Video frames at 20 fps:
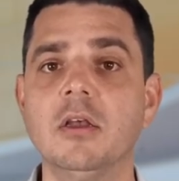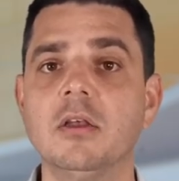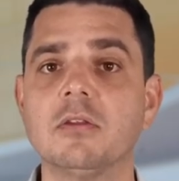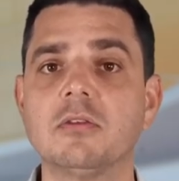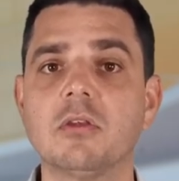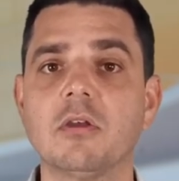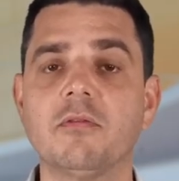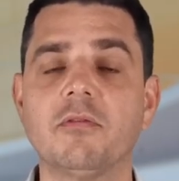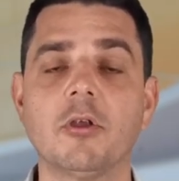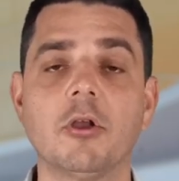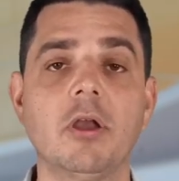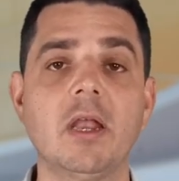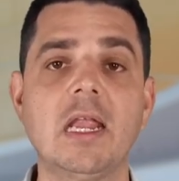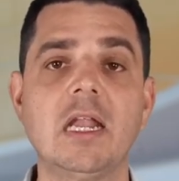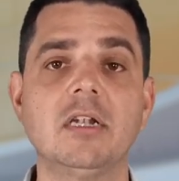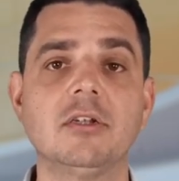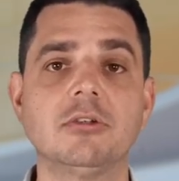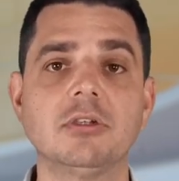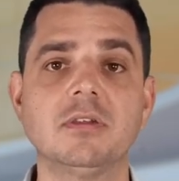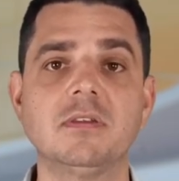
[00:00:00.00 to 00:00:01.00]
So if you're
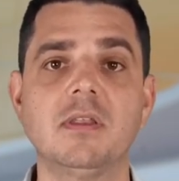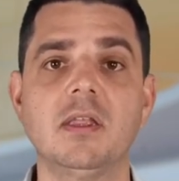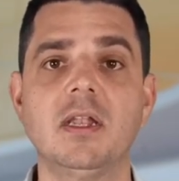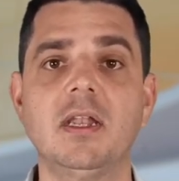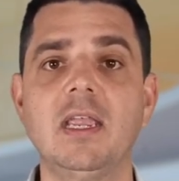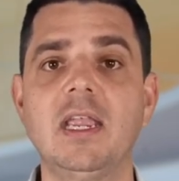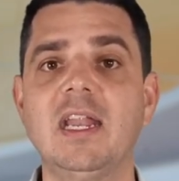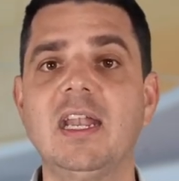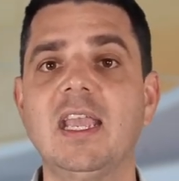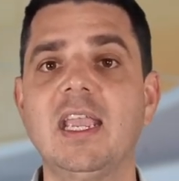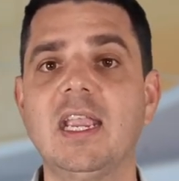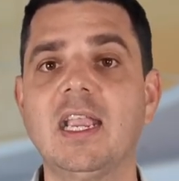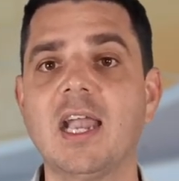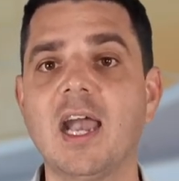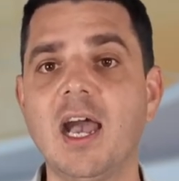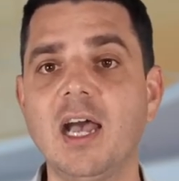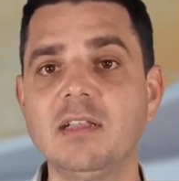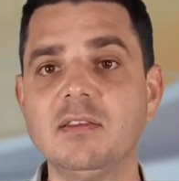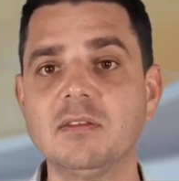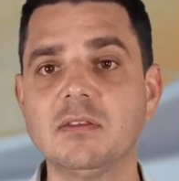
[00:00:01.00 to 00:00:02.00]
interested in a
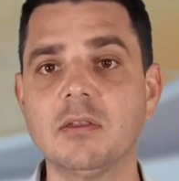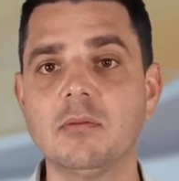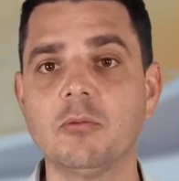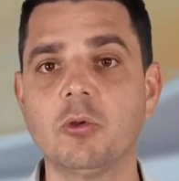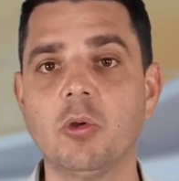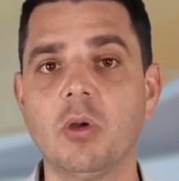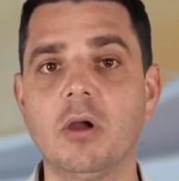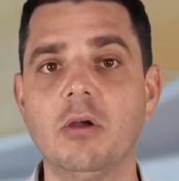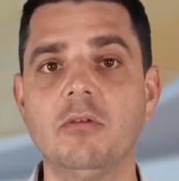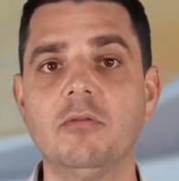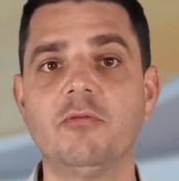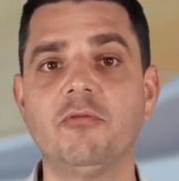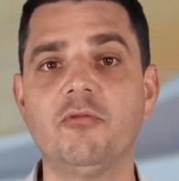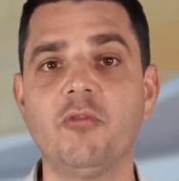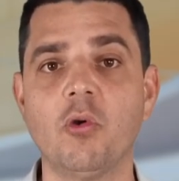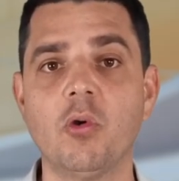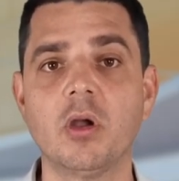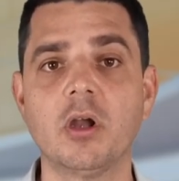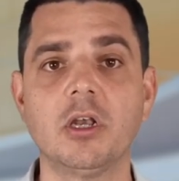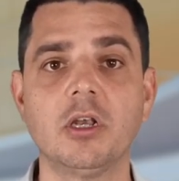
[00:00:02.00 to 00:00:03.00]
custom quote
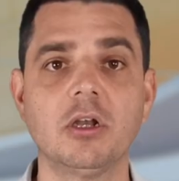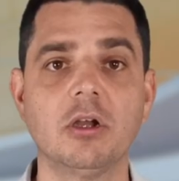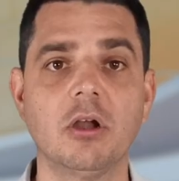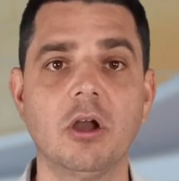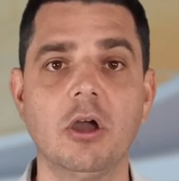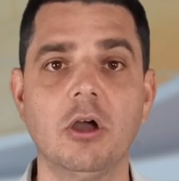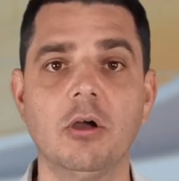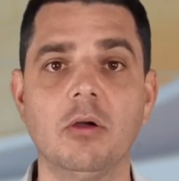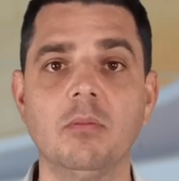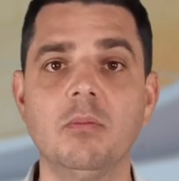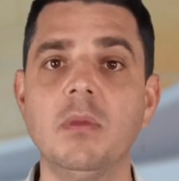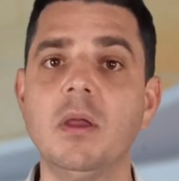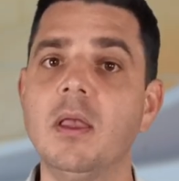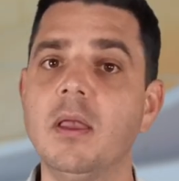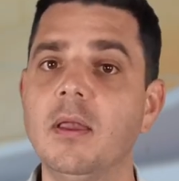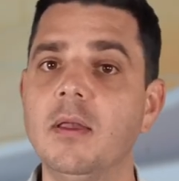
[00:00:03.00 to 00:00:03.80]
for your home,